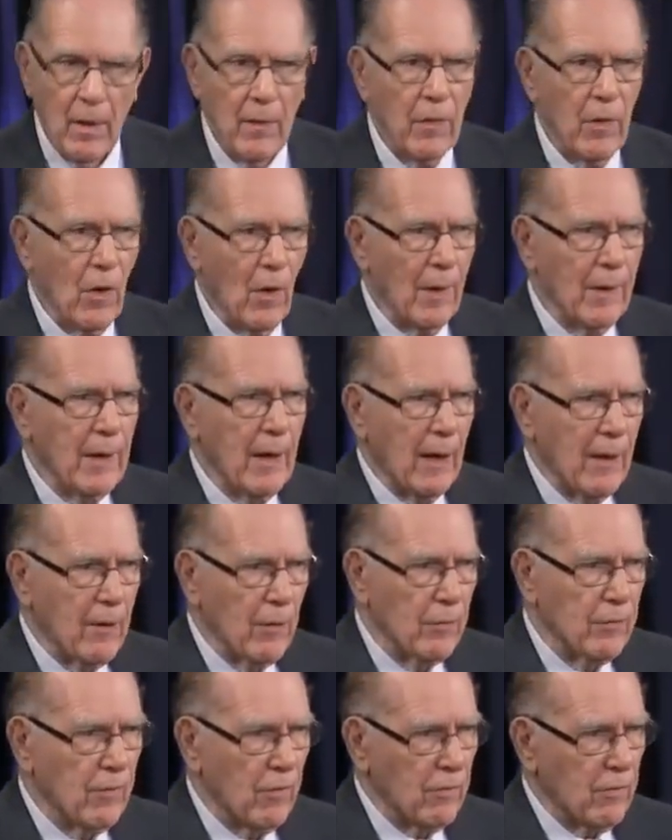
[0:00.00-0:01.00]
The
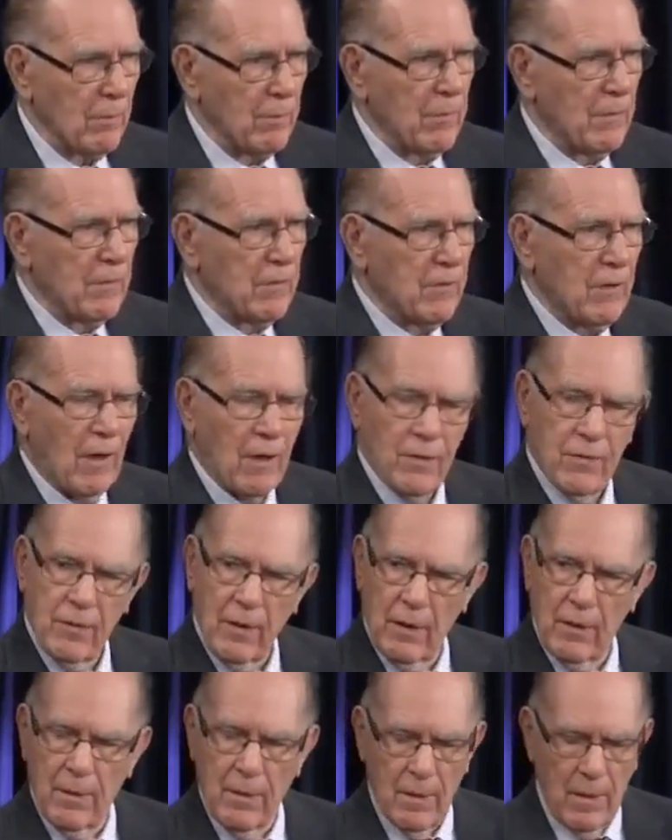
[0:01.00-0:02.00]
oligarchical system says
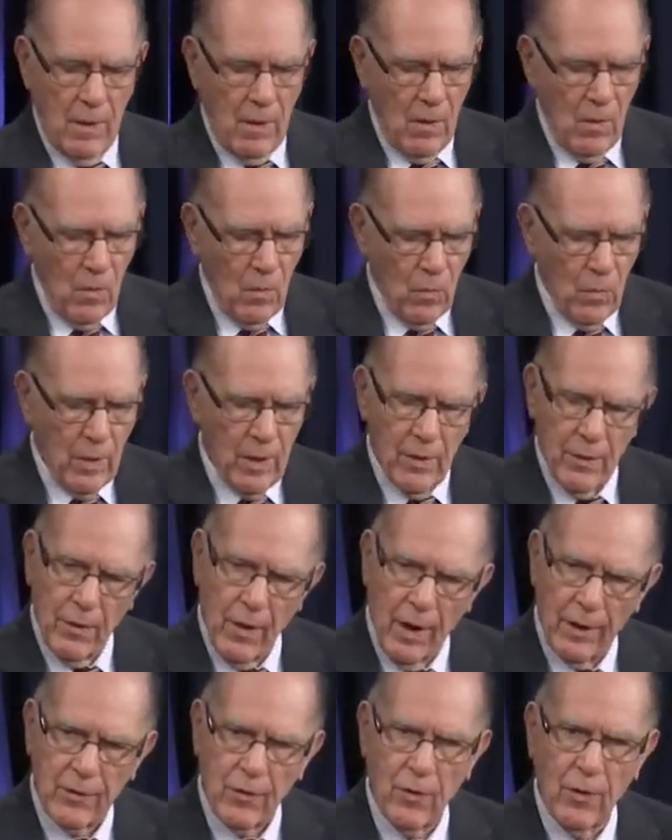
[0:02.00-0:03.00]
that we are
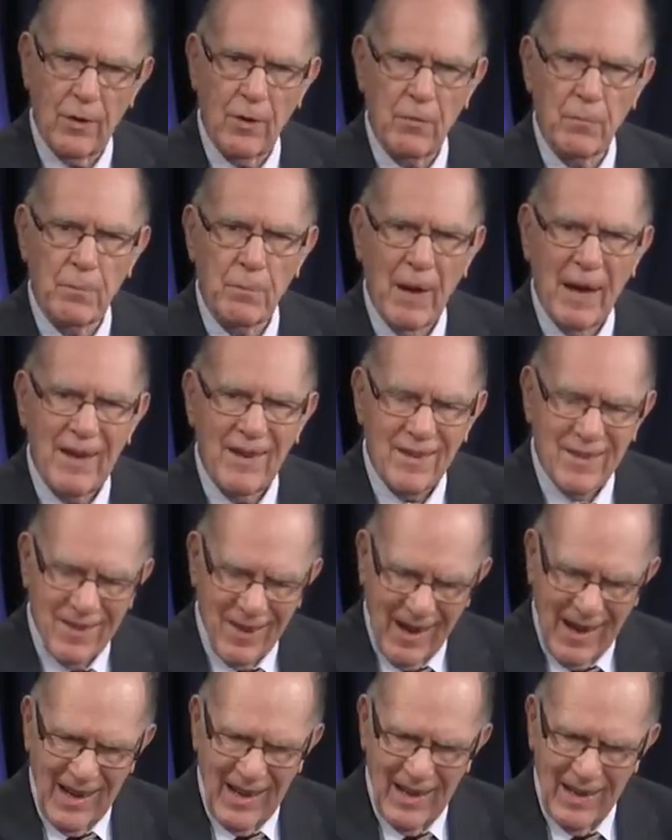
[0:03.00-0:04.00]
not going to
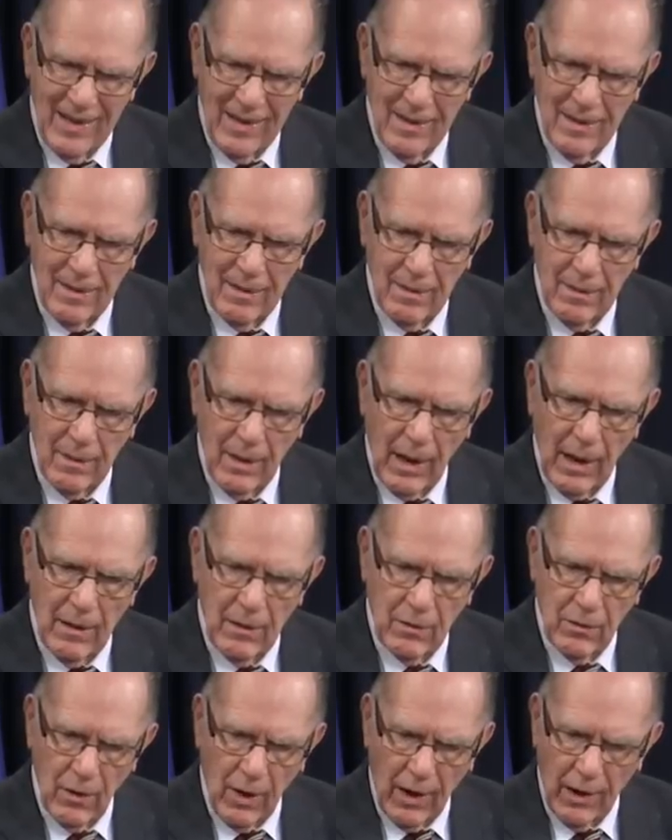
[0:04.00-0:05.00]
maintain
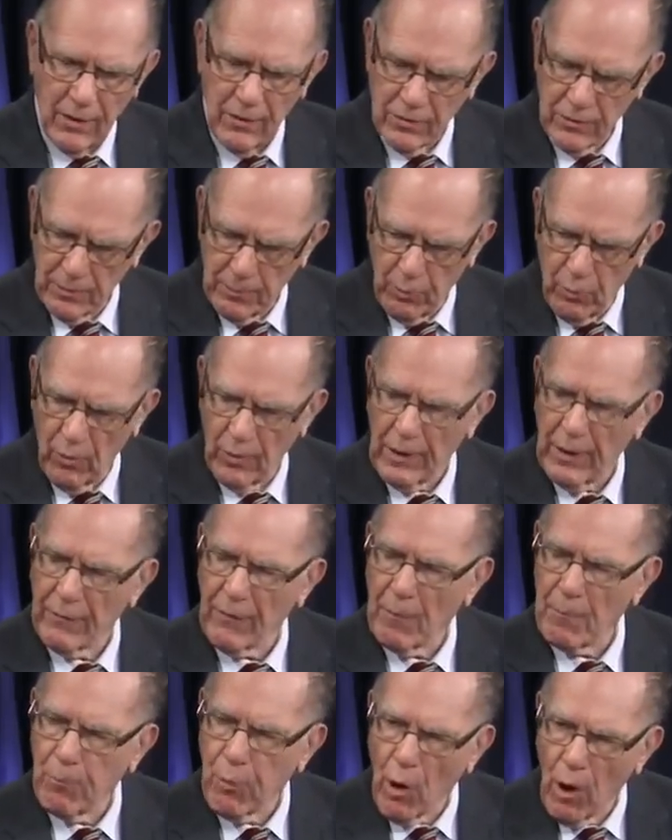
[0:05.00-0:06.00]
a support of
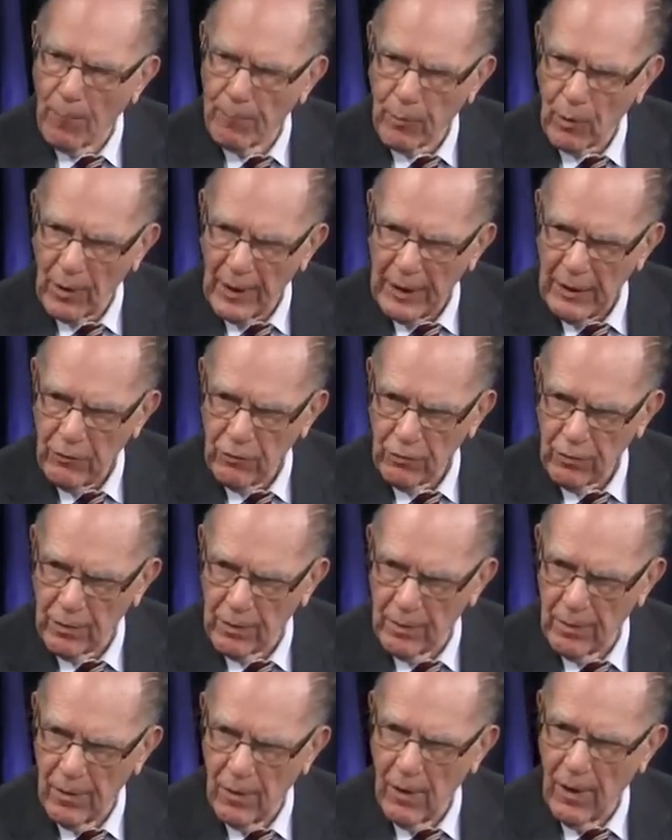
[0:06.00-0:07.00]
a
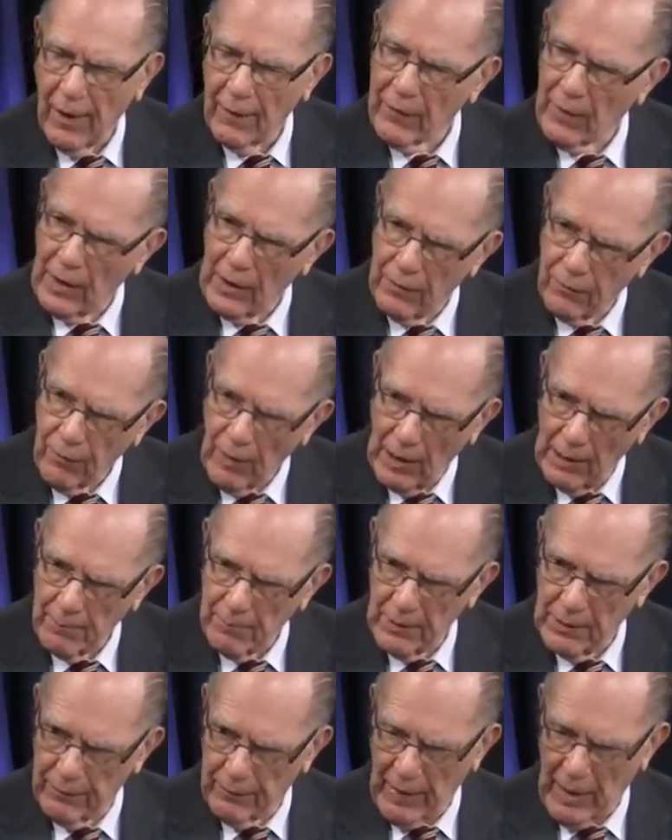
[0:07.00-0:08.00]
population and the
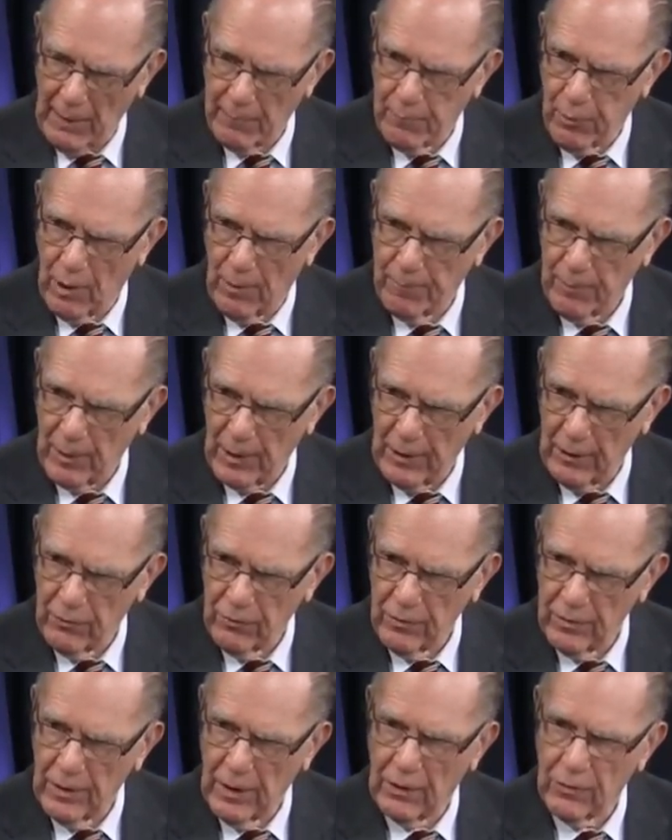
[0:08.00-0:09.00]
development of that
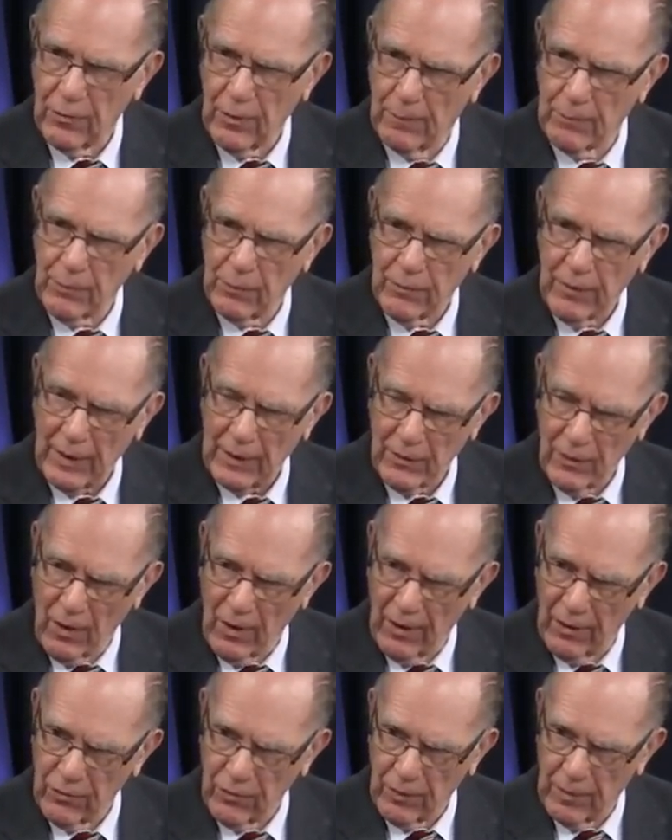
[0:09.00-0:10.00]
population in terms of
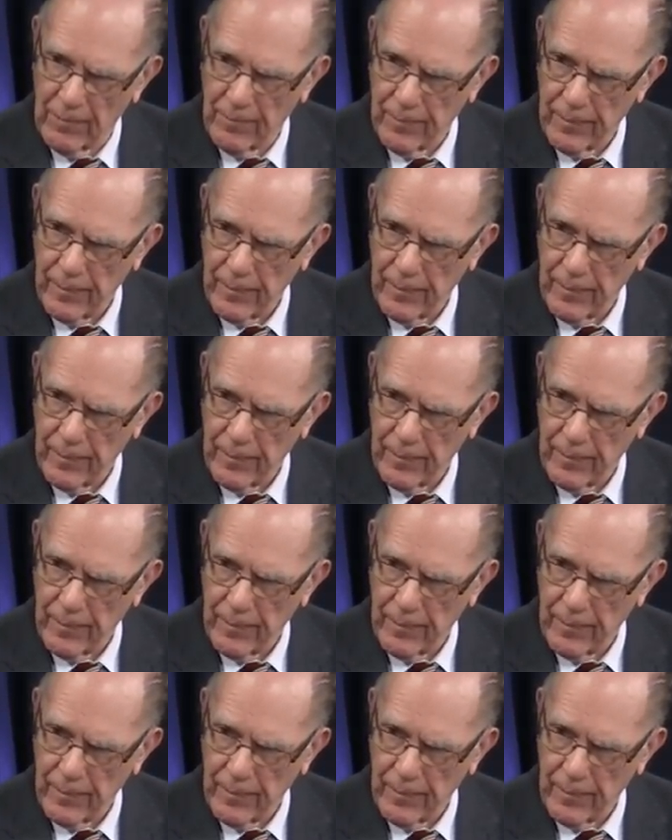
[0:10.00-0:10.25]
technology.